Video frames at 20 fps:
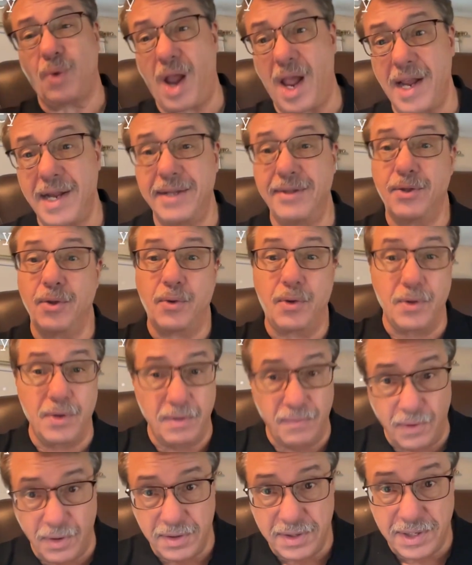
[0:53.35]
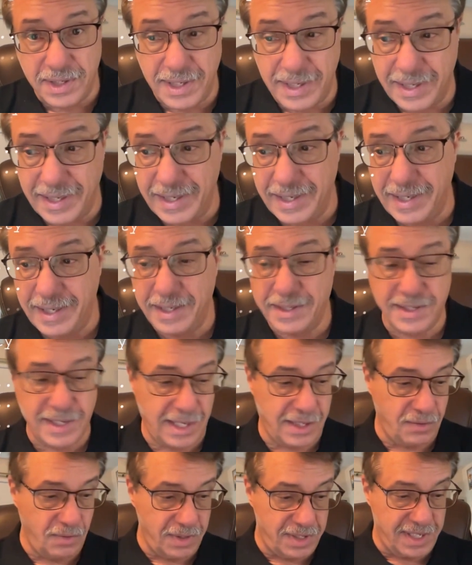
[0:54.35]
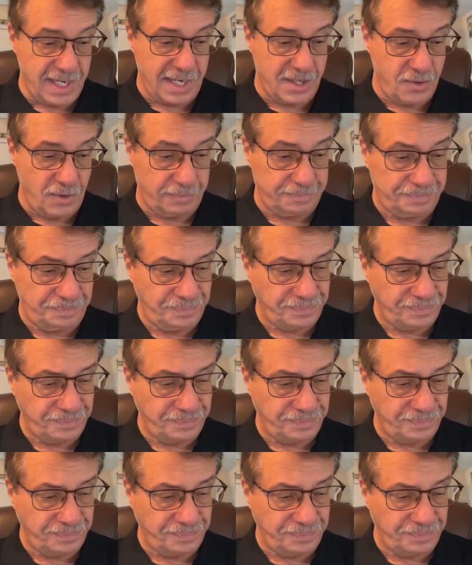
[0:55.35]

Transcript: Ryan, Duke University, etc., etc.